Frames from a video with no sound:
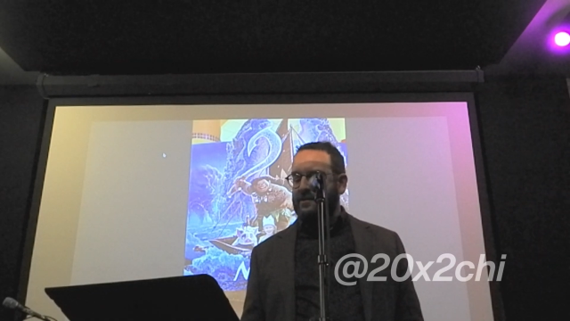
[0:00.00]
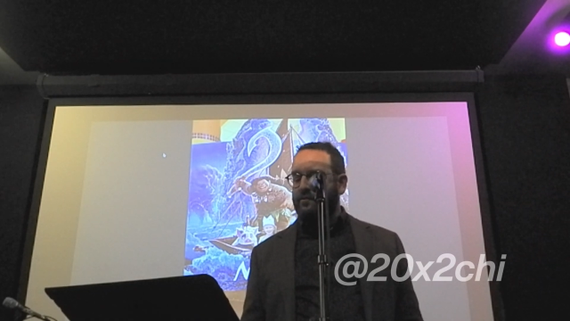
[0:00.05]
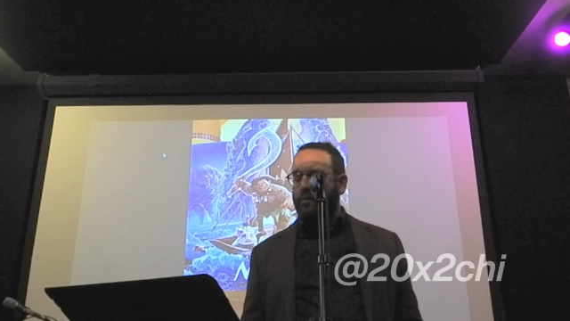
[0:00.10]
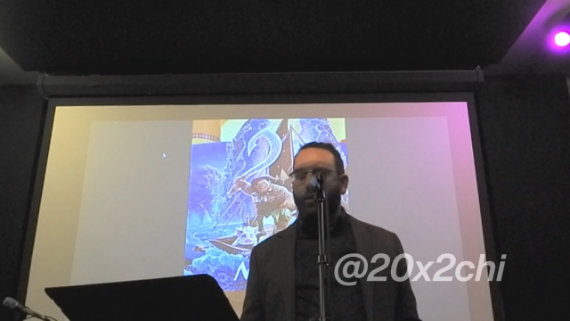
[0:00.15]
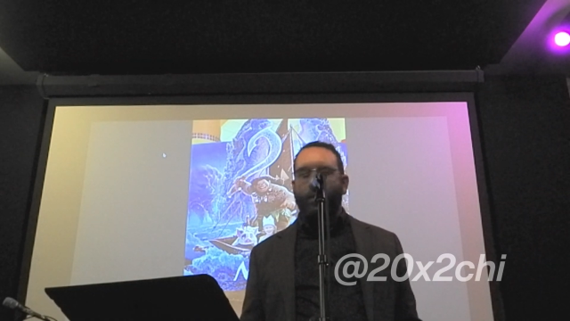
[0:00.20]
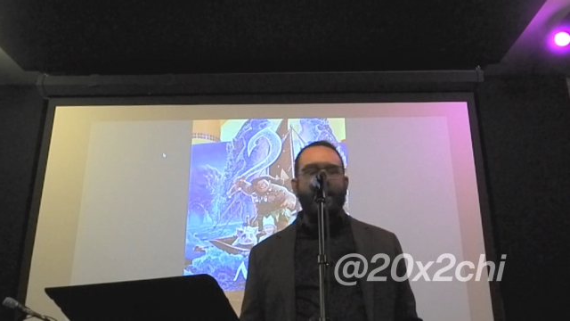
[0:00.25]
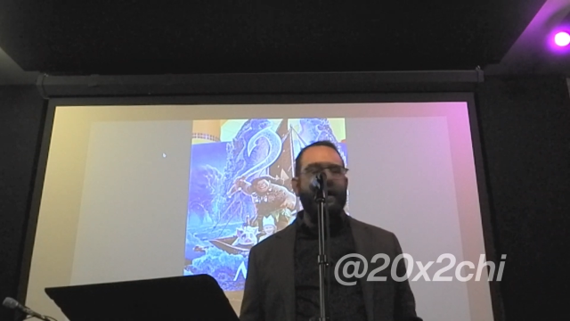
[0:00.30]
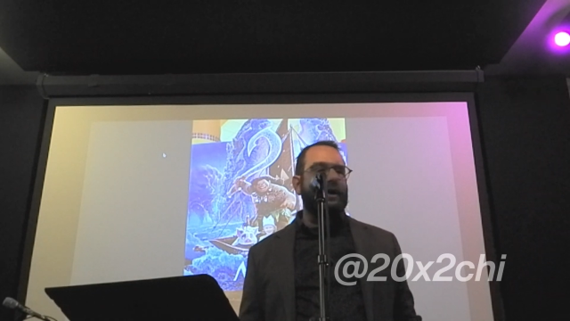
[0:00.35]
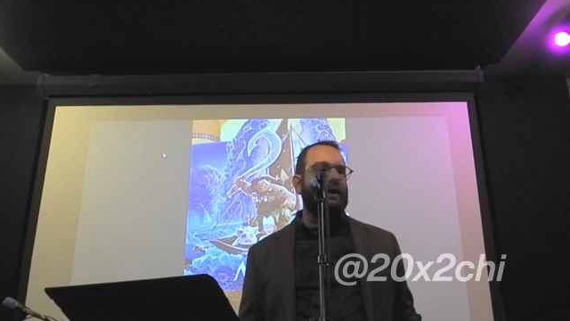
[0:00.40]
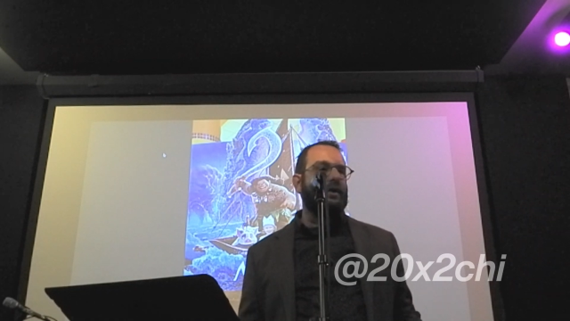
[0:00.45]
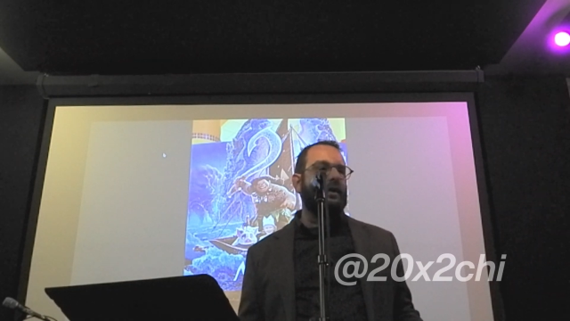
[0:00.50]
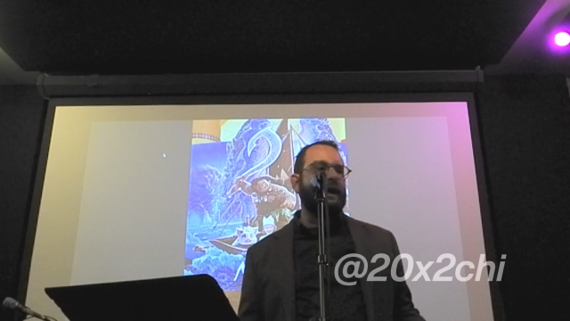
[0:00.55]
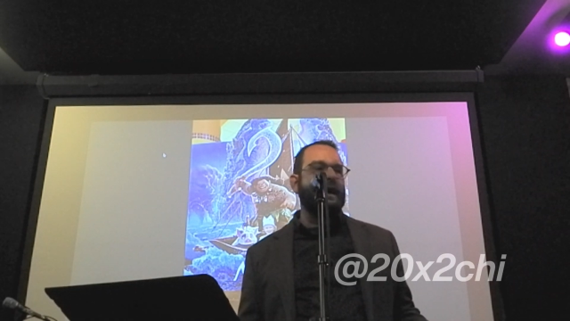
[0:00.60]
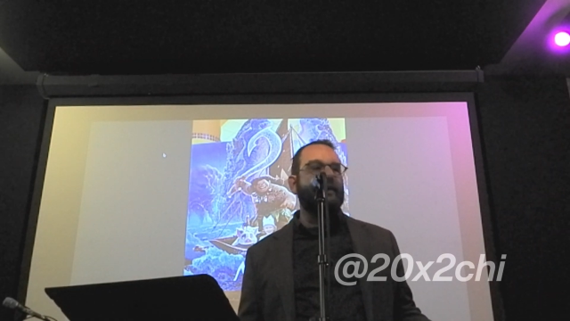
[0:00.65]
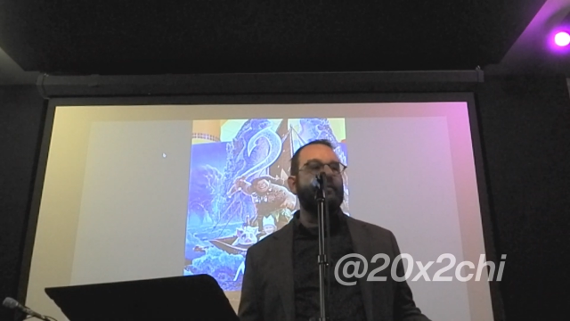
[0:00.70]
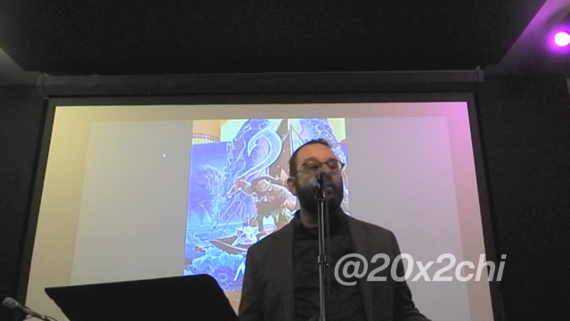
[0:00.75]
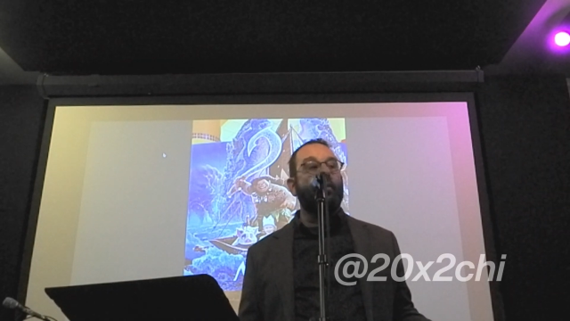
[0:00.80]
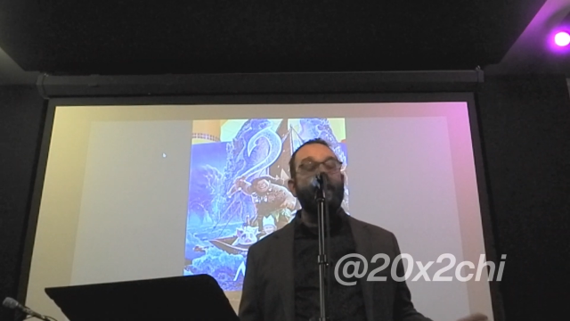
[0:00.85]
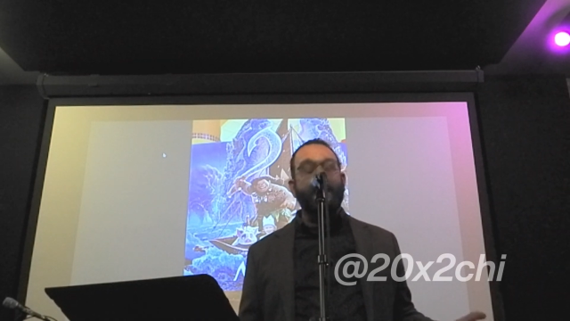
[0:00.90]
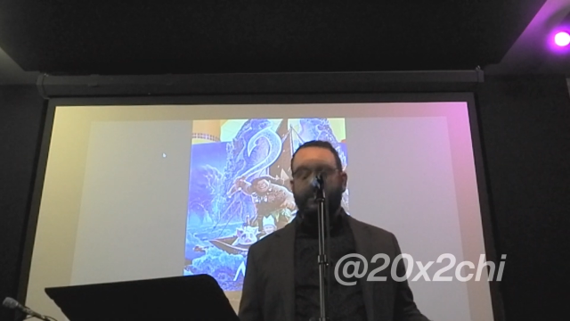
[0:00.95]
of where
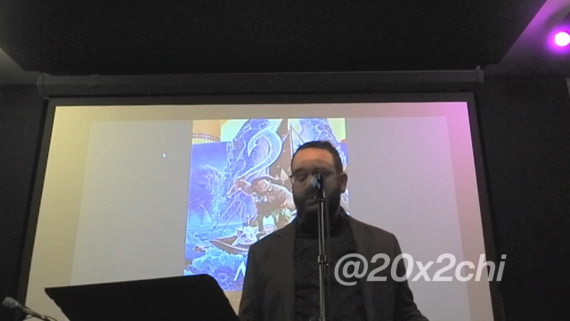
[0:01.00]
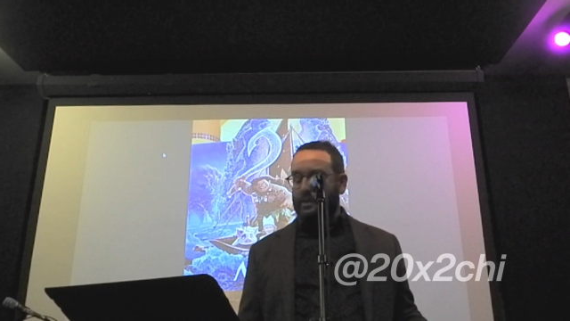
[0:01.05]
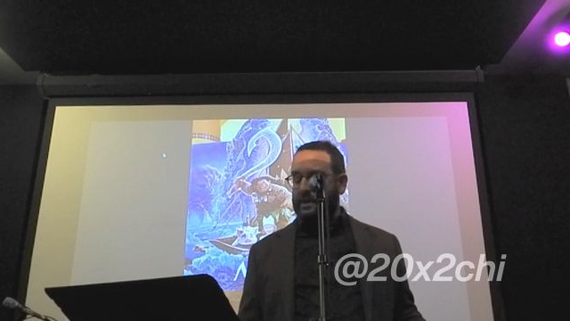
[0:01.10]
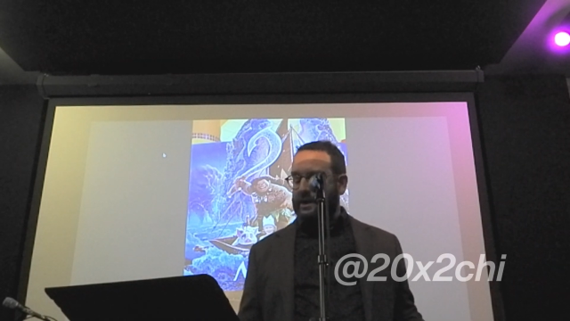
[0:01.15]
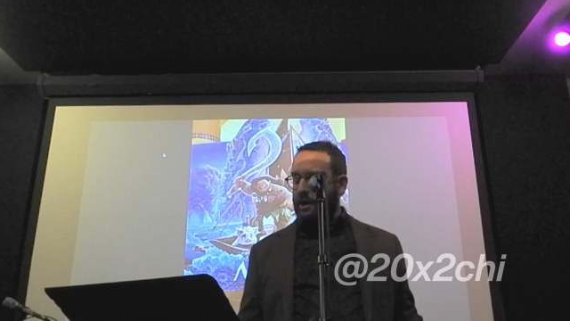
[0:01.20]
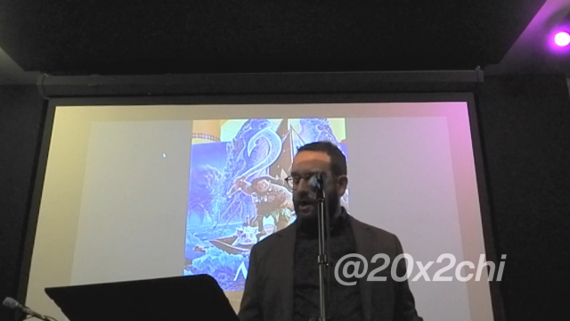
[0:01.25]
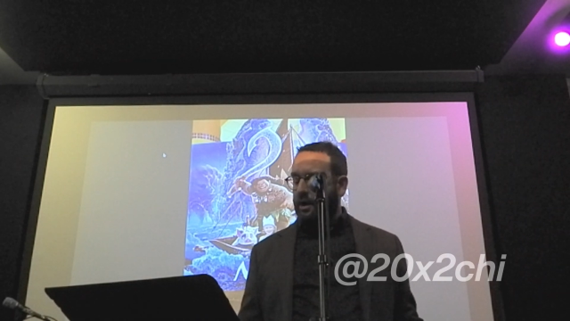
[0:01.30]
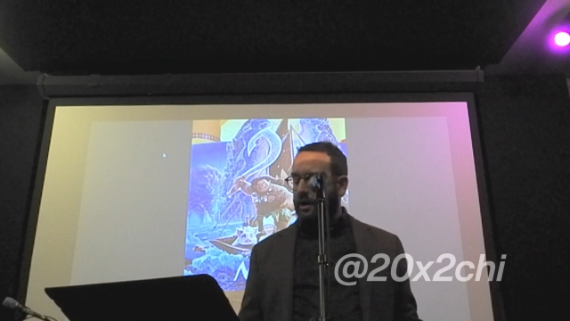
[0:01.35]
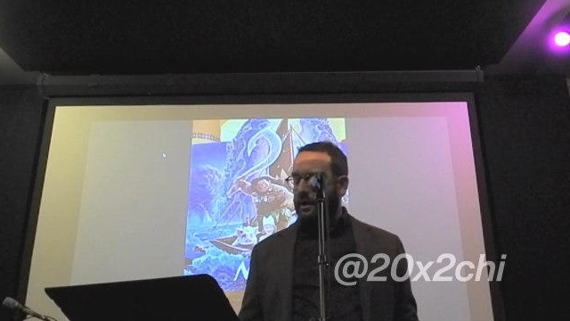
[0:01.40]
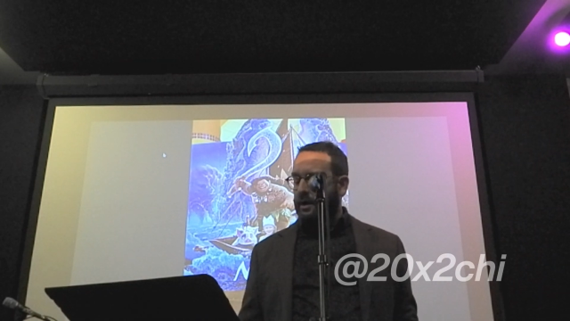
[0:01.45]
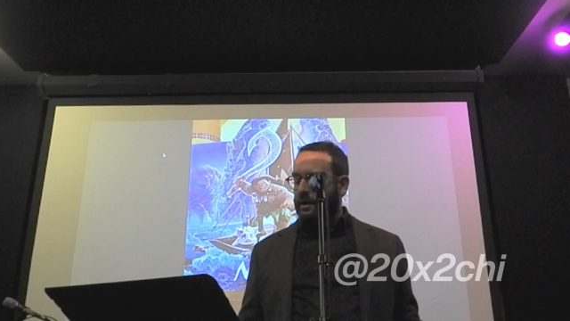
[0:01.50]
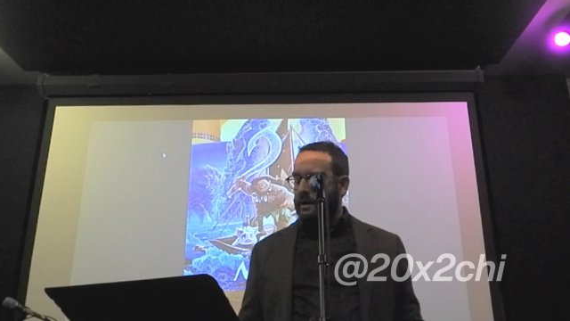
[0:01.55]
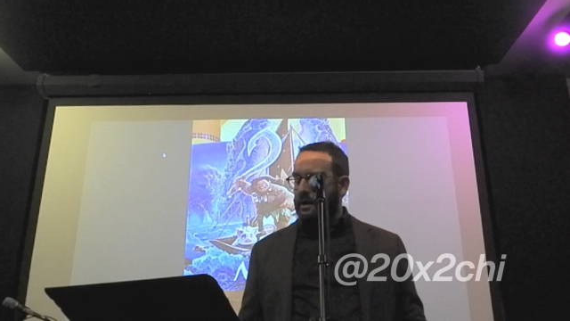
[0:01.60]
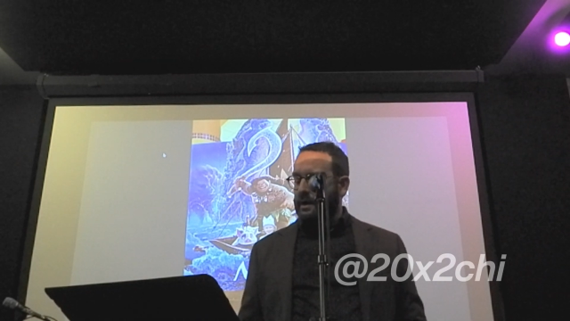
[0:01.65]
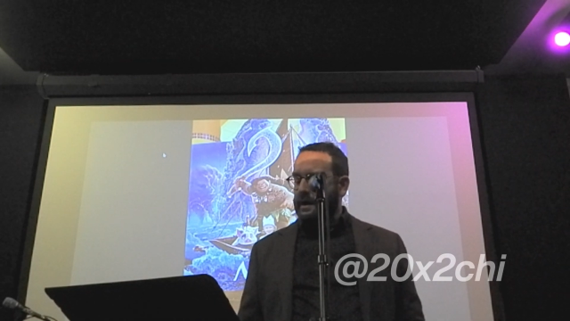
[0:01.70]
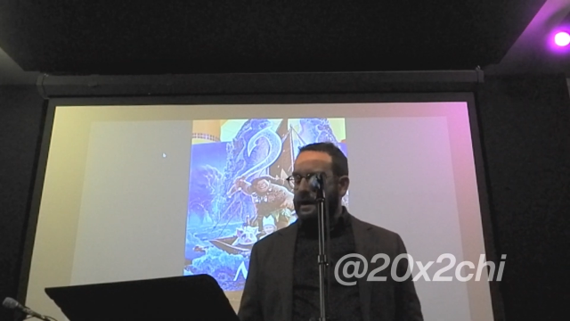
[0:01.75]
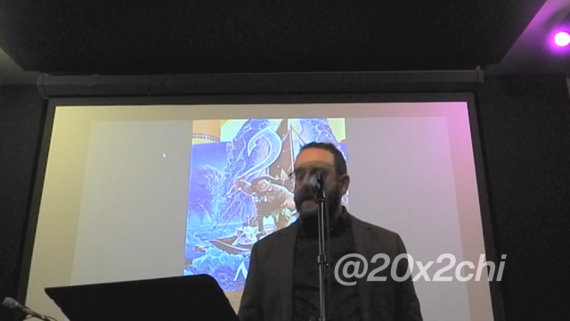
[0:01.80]
and when we are